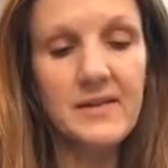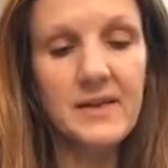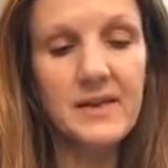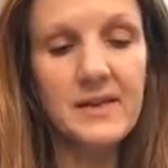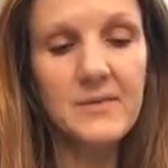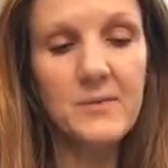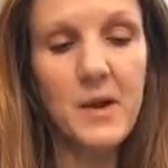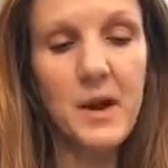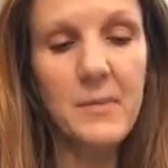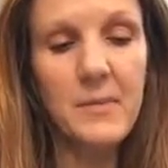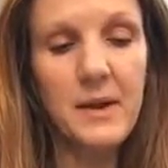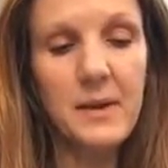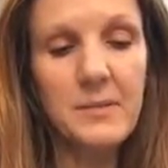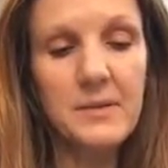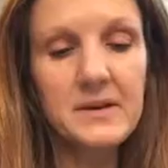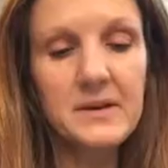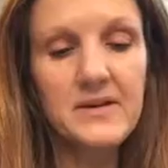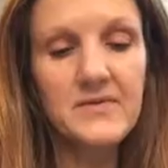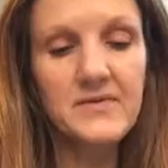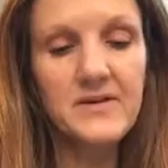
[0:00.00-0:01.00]
That's why
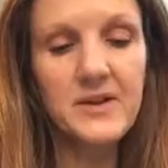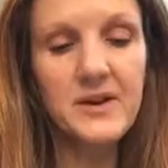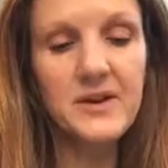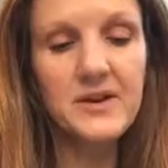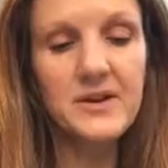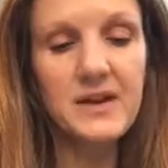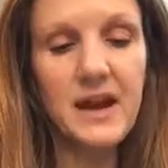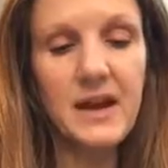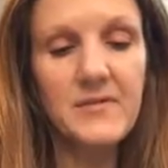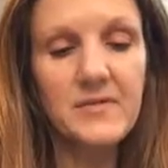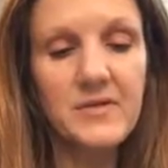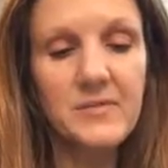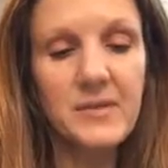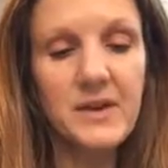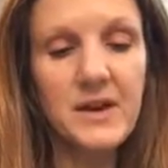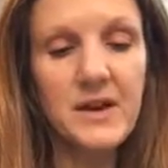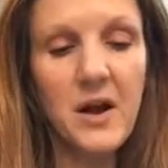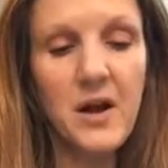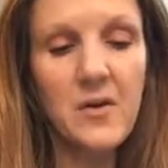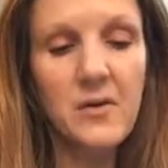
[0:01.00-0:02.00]
people have learned how to be
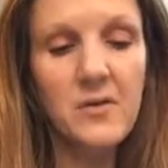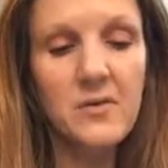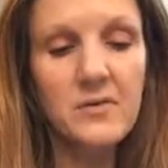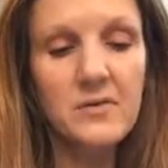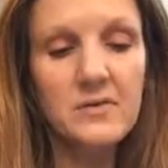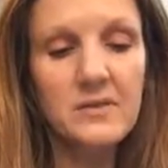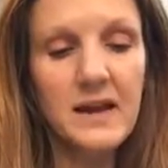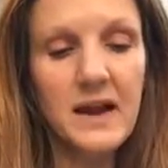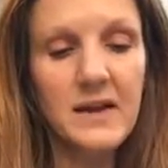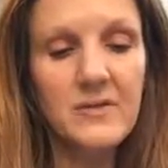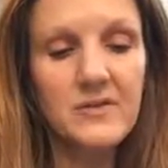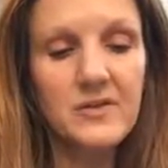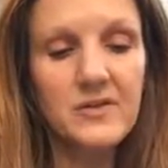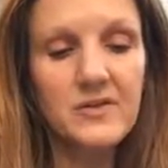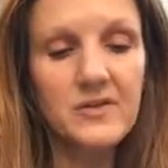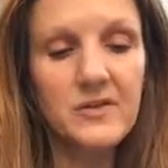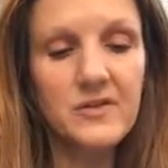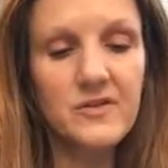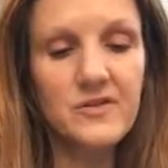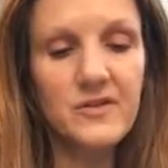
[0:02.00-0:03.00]
cold, how to
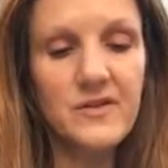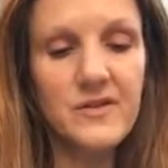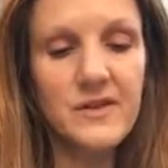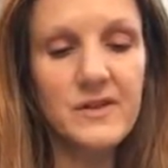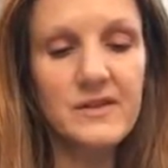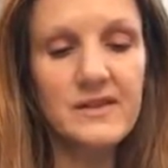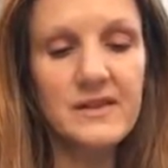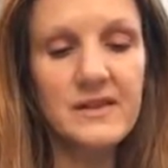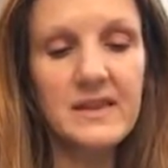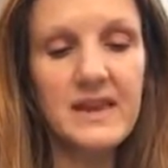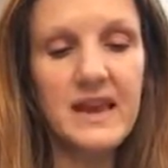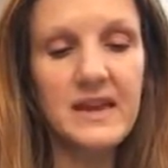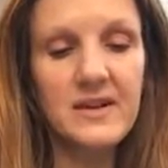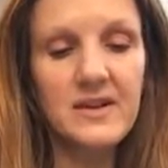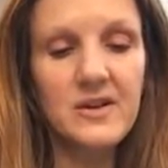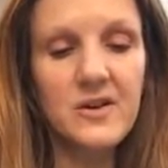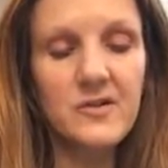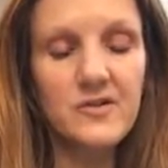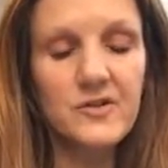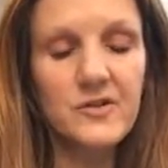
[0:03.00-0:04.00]
touch others and yet
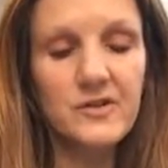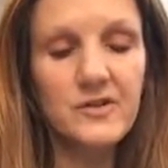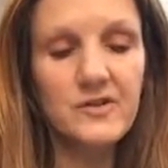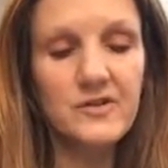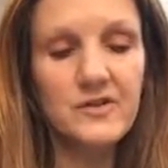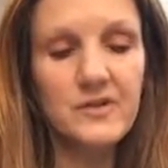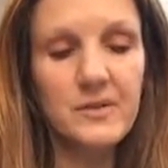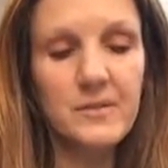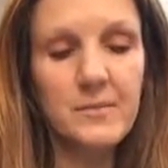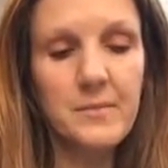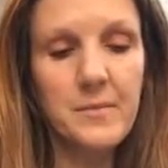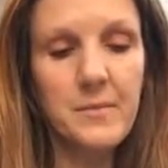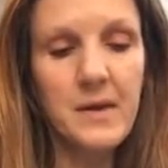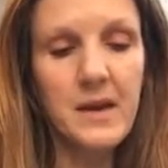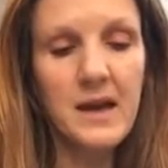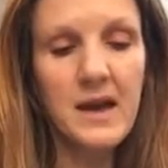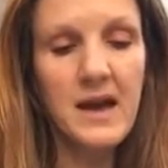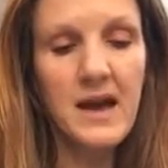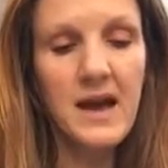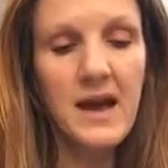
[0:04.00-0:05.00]
not touch them,
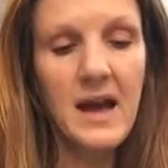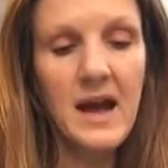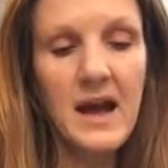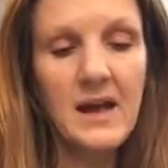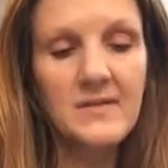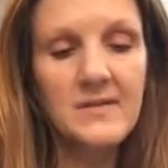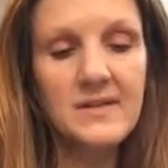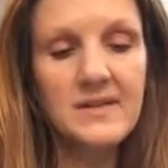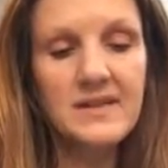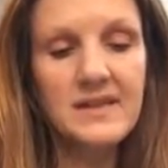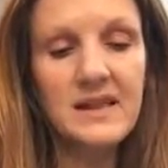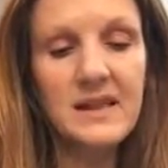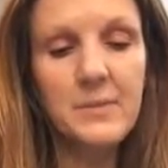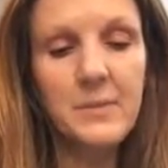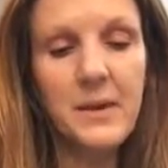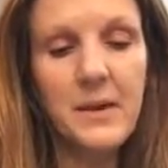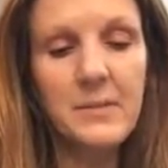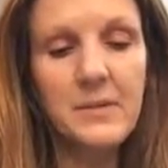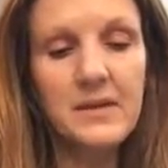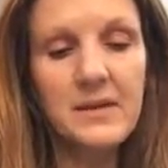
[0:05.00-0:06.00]
how to see
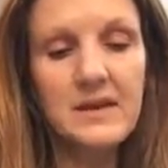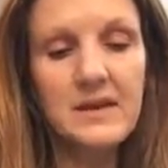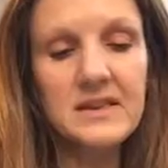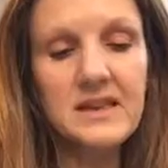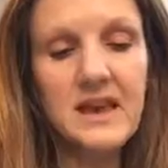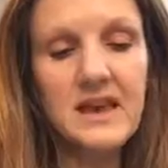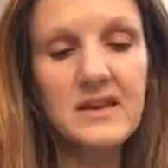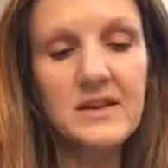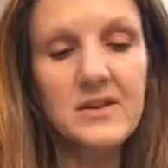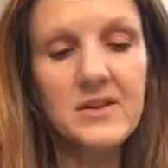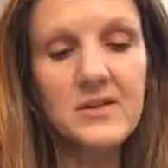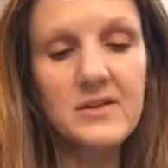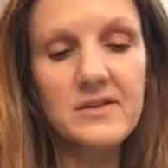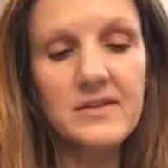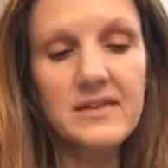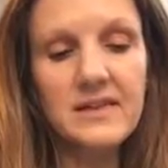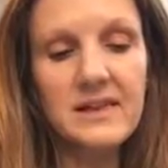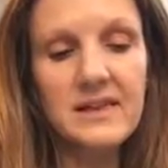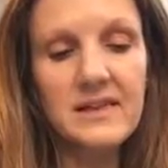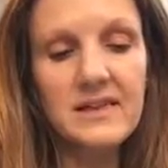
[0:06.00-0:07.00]
people yet not
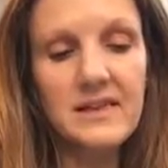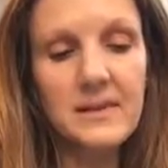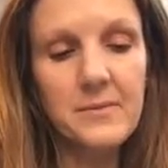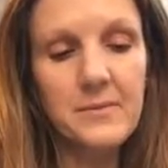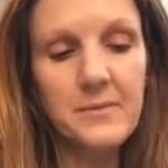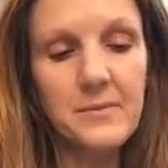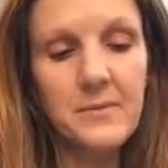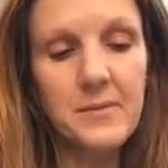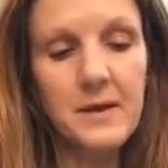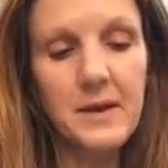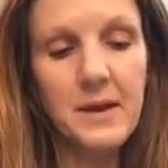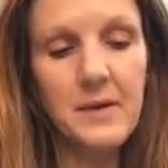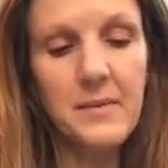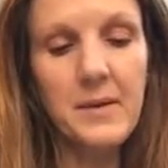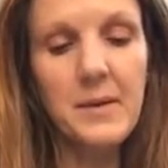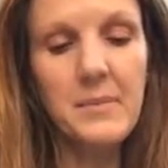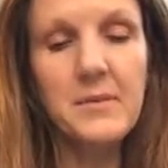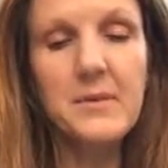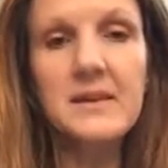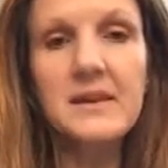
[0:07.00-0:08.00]
see them.
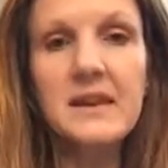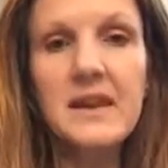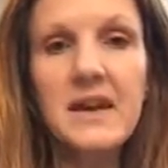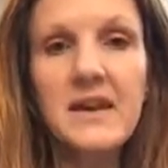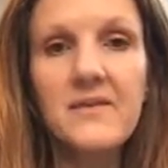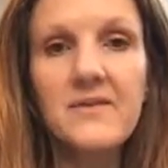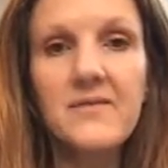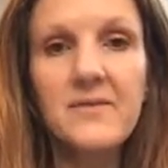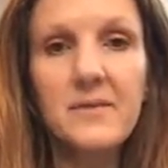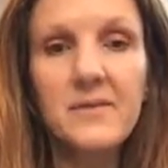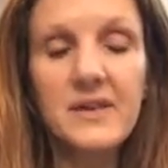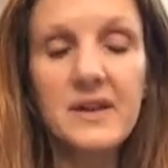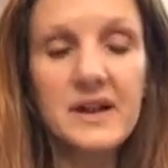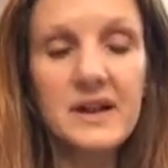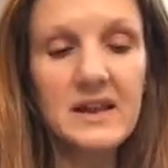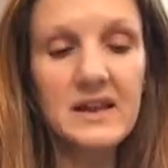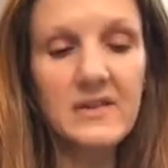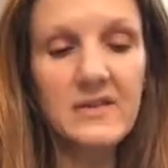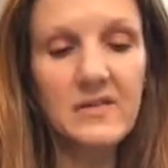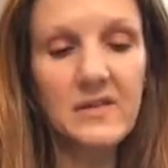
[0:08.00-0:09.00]
People live with
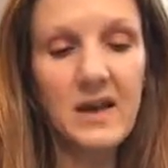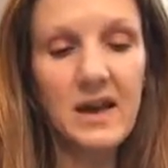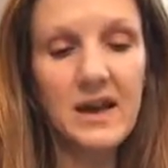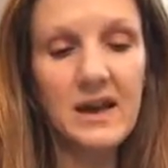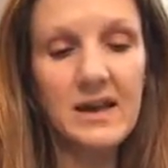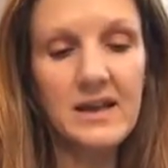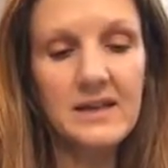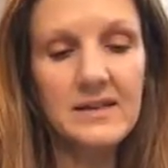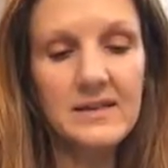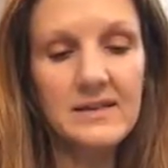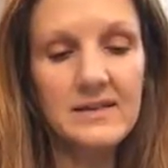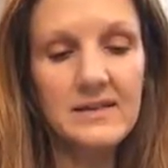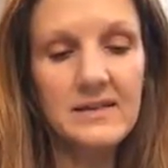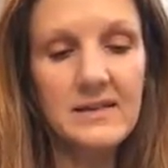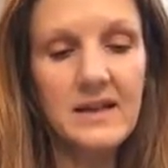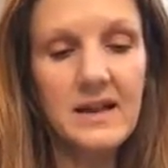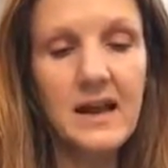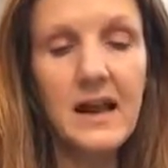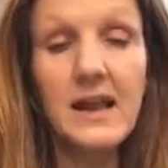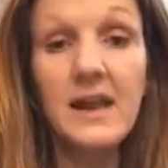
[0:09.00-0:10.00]
cliches.
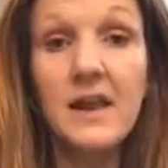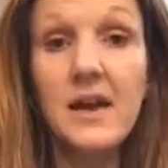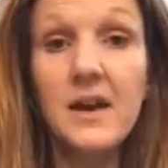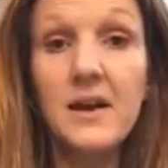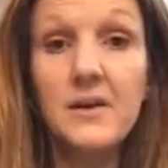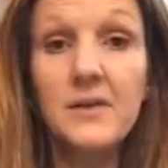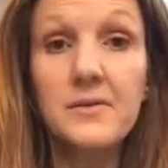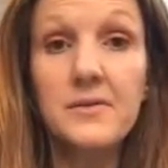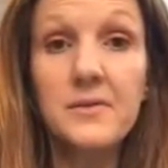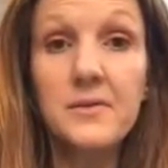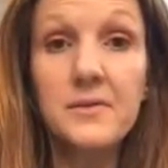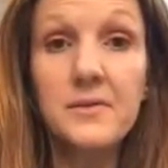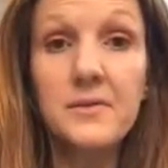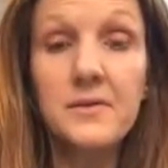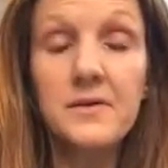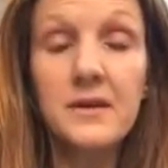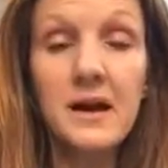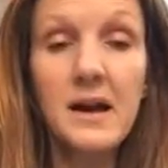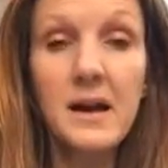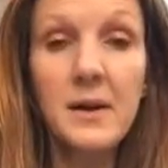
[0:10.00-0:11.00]
Hello,
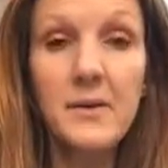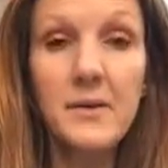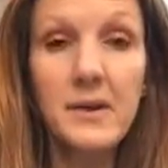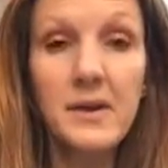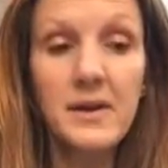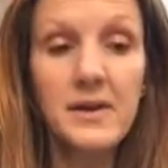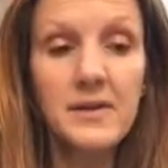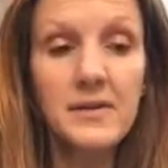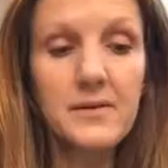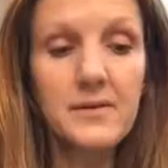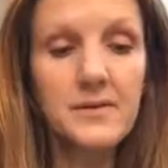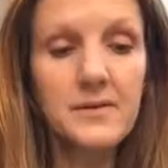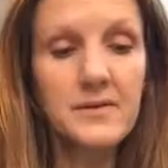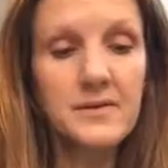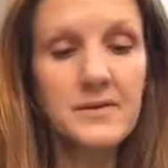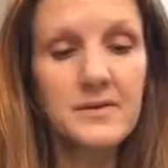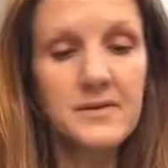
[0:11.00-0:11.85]
how are you?